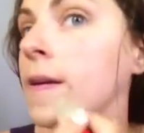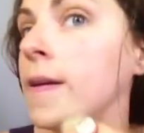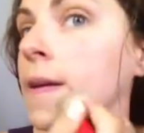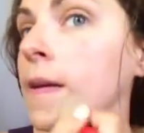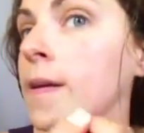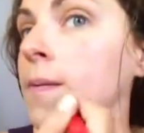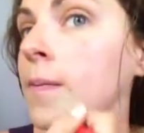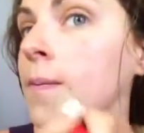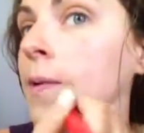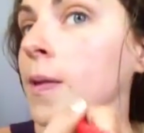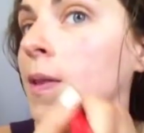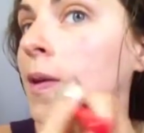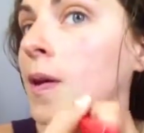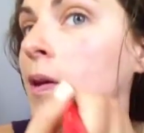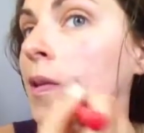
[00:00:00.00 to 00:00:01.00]
it will
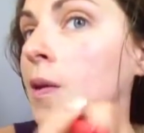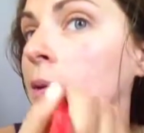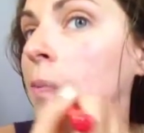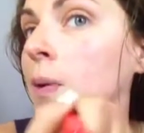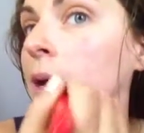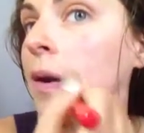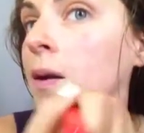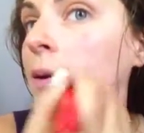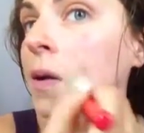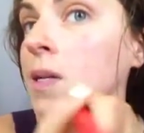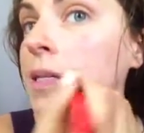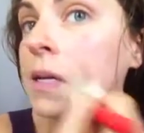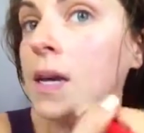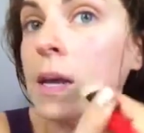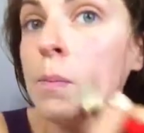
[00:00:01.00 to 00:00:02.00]
look a little better
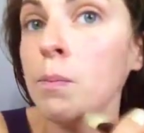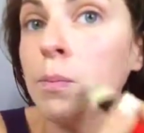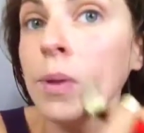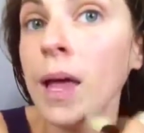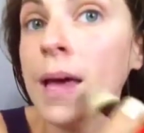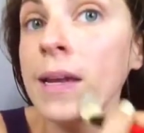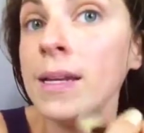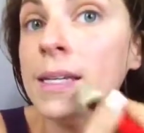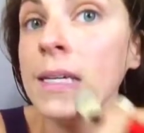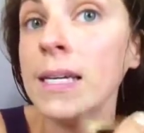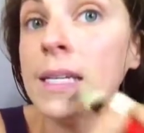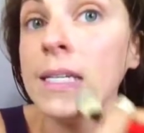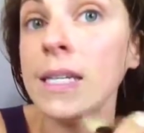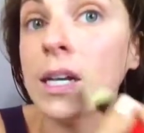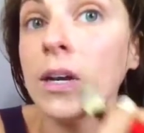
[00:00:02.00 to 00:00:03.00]
because it can blend
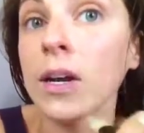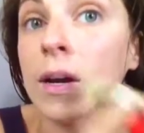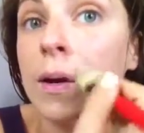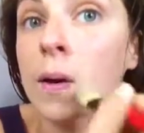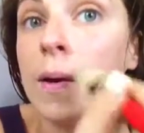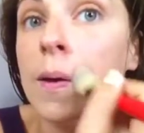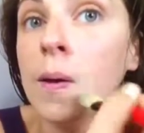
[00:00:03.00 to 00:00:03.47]
easier.